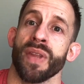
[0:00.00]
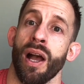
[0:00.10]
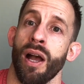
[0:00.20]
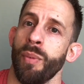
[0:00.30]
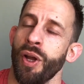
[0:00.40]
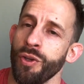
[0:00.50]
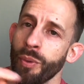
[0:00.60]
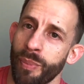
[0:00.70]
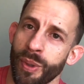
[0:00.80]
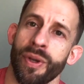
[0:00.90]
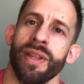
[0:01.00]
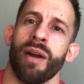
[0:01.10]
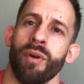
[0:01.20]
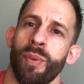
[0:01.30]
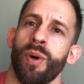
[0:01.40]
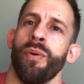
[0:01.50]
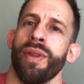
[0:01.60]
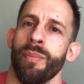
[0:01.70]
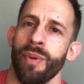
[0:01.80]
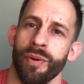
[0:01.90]
And you're building that rapport with
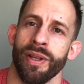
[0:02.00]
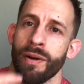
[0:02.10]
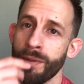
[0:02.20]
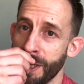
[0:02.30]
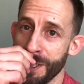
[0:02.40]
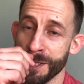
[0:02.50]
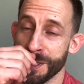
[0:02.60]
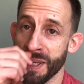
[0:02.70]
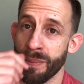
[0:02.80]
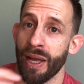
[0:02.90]
that, building that relationship,